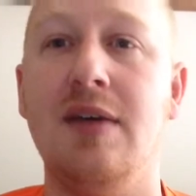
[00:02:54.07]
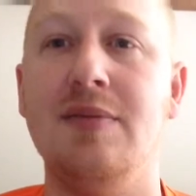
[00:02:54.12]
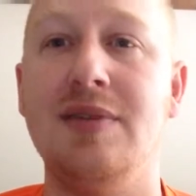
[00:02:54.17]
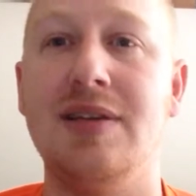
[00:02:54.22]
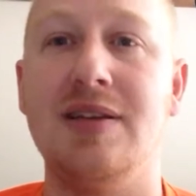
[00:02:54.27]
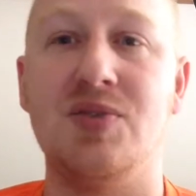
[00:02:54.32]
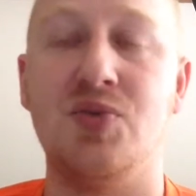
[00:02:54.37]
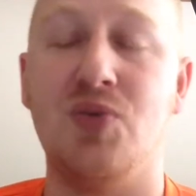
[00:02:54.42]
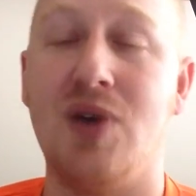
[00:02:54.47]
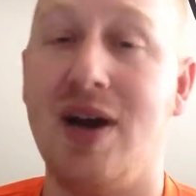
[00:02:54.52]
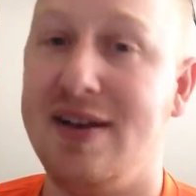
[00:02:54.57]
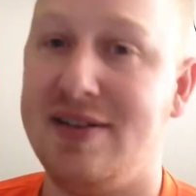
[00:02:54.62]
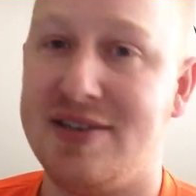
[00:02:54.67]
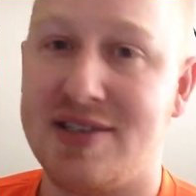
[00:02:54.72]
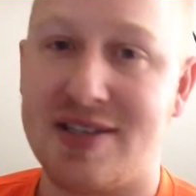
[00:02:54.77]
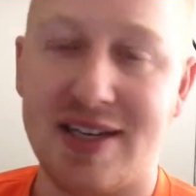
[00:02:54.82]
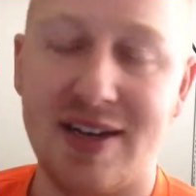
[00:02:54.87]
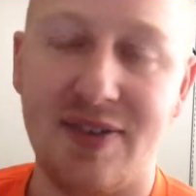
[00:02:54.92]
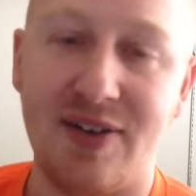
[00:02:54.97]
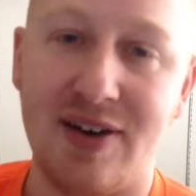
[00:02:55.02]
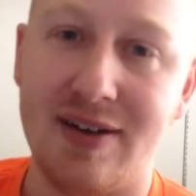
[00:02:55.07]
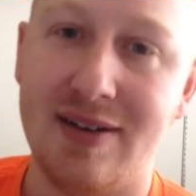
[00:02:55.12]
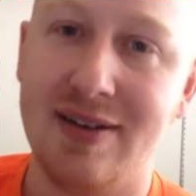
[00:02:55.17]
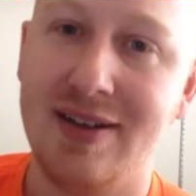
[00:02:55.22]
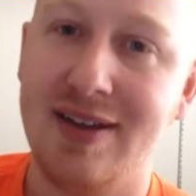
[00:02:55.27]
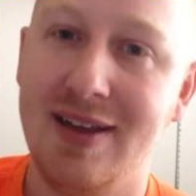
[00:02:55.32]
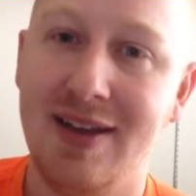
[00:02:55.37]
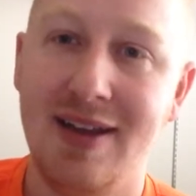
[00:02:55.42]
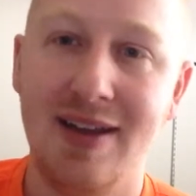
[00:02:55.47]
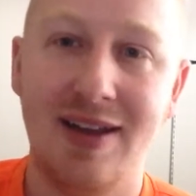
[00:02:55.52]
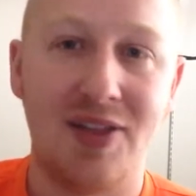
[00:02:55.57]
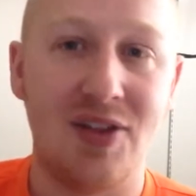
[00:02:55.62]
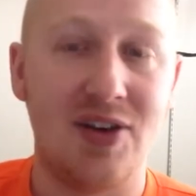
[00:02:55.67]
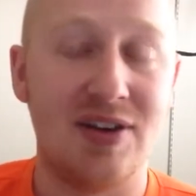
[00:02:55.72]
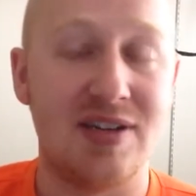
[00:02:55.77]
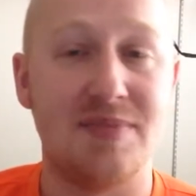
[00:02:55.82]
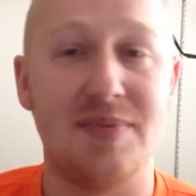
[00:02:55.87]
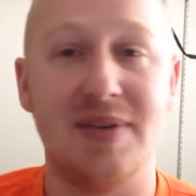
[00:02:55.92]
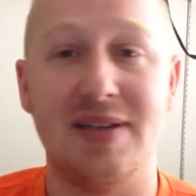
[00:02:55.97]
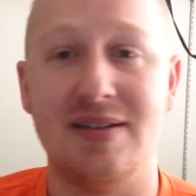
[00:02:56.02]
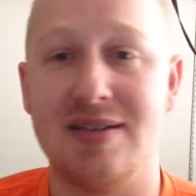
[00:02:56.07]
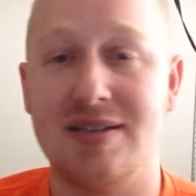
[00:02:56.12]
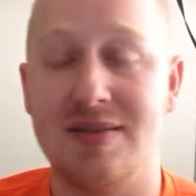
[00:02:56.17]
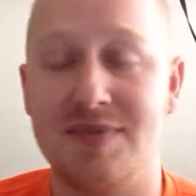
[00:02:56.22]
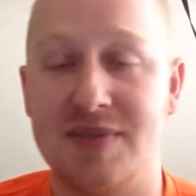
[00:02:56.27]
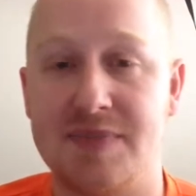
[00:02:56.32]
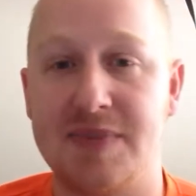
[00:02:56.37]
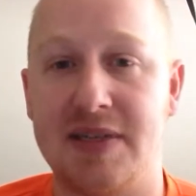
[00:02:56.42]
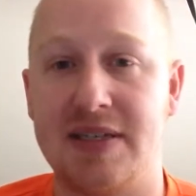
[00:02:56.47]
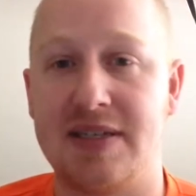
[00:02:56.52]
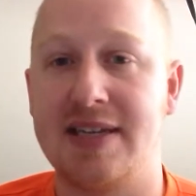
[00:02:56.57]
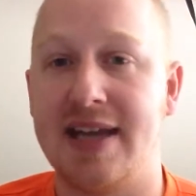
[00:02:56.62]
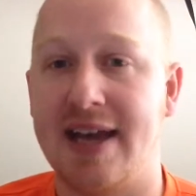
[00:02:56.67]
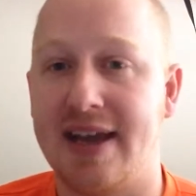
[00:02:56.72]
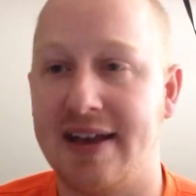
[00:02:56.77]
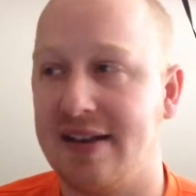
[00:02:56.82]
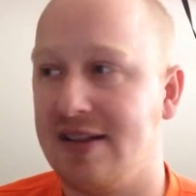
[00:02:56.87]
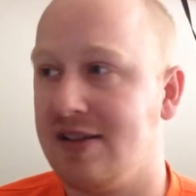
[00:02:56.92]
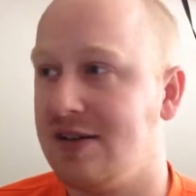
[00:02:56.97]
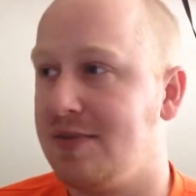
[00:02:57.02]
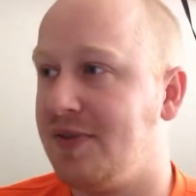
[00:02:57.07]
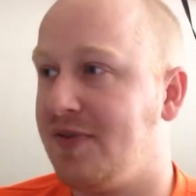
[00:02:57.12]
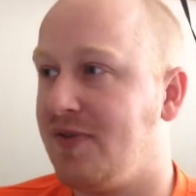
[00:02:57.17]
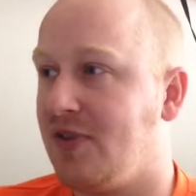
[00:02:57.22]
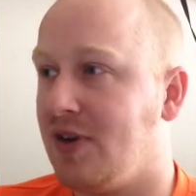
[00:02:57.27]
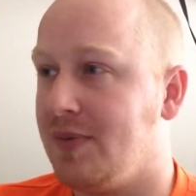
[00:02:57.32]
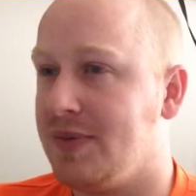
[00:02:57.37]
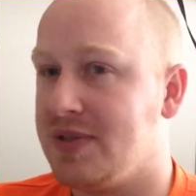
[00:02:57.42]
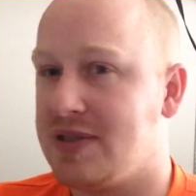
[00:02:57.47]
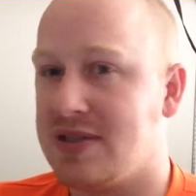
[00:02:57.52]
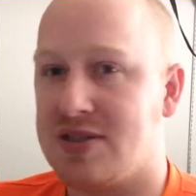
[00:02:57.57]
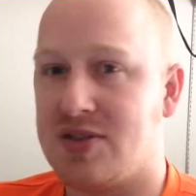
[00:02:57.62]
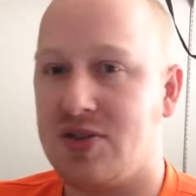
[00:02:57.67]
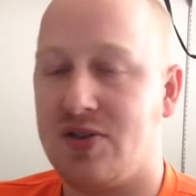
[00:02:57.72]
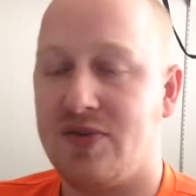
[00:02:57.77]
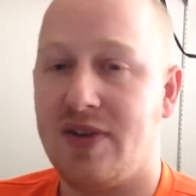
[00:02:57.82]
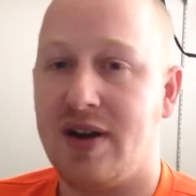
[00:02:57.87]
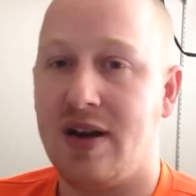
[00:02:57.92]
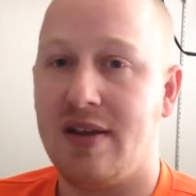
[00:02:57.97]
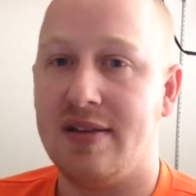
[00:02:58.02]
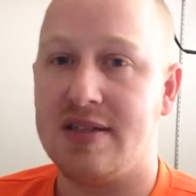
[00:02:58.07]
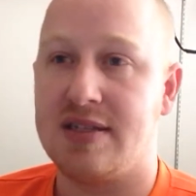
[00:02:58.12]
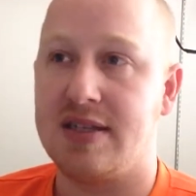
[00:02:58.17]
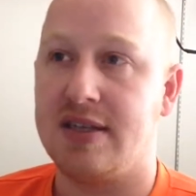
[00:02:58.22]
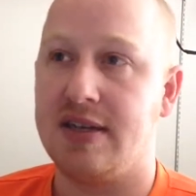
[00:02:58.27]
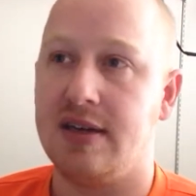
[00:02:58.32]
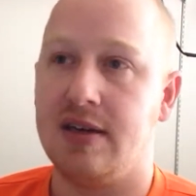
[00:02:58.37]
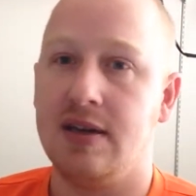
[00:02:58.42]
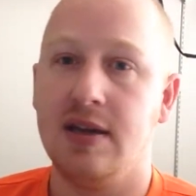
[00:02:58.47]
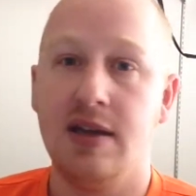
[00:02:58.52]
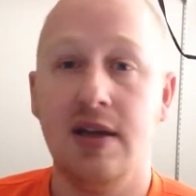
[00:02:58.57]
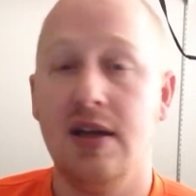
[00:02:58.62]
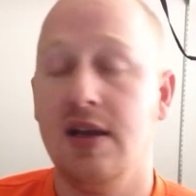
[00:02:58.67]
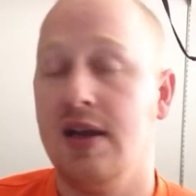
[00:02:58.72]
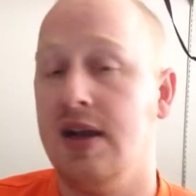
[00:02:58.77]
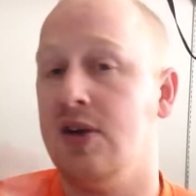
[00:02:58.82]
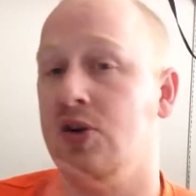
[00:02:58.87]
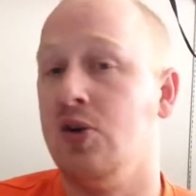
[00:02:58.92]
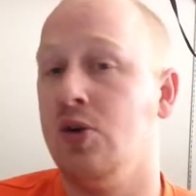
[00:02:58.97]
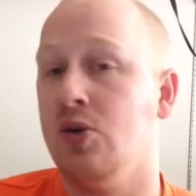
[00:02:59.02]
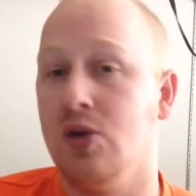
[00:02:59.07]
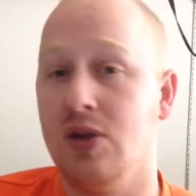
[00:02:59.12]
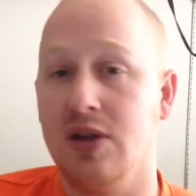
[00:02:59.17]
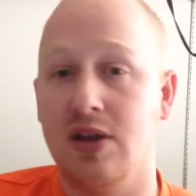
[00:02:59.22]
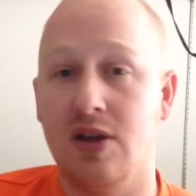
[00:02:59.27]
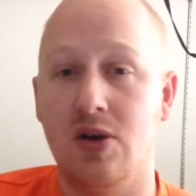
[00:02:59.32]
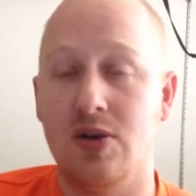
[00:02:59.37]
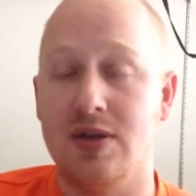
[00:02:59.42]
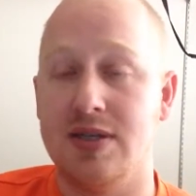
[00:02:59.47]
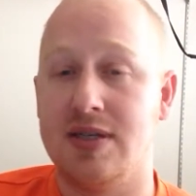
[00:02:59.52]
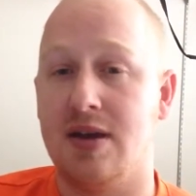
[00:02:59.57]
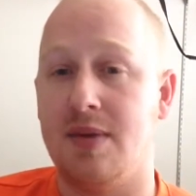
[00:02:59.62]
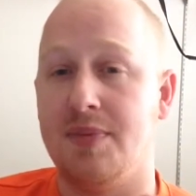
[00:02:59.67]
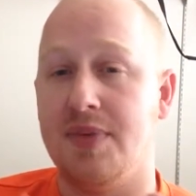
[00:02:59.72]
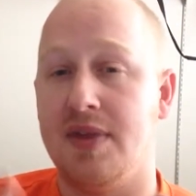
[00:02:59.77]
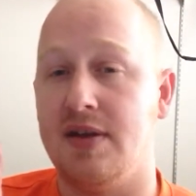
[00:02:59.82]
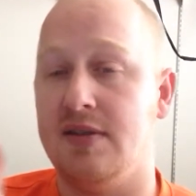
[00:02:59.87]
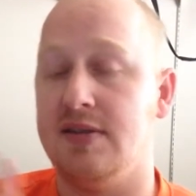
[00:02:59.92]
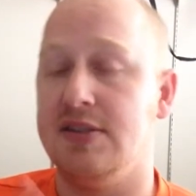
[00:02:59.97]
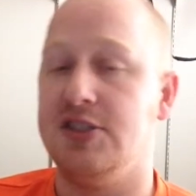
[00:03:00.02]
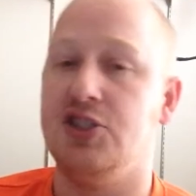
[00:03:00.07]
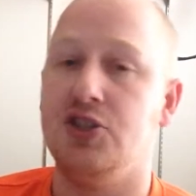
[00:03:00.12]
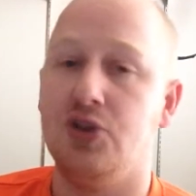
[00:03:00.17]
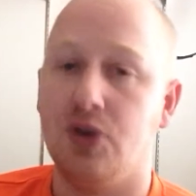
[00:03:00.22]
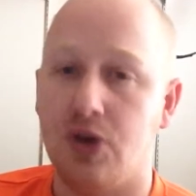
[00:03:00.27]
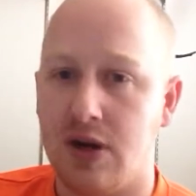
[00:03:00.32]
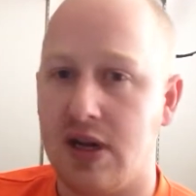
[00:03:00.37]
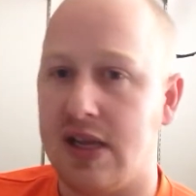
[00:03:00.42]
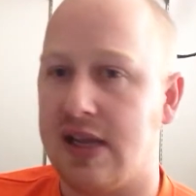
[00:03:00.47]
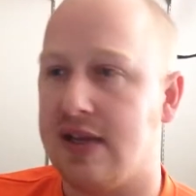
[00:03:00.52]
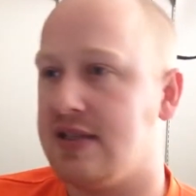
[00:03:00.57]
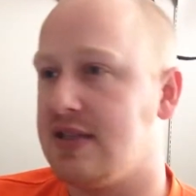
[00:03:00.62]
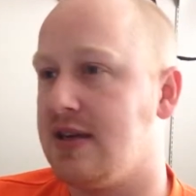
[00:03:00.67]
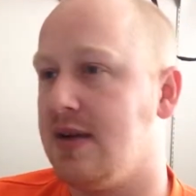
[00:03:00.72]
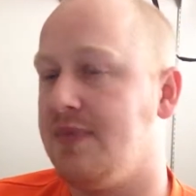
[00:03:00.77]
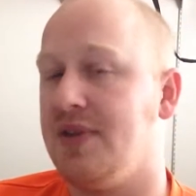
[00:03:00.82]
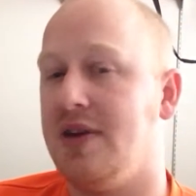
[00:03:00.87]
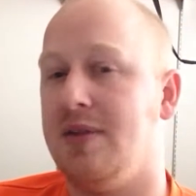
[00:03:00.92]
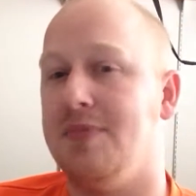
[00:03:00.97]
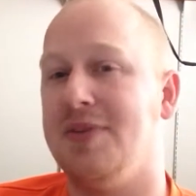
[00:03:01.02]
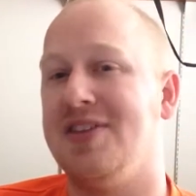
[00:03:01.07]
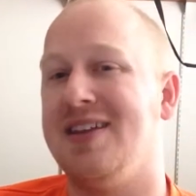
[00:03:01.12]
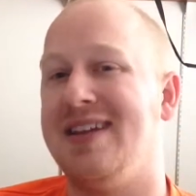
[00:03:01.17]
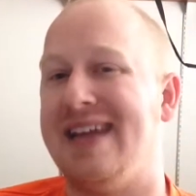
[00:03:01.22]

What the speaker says: Because wide receiver, there has been some spectacular performances so far this year. Julio is up there, Jordy is up there, but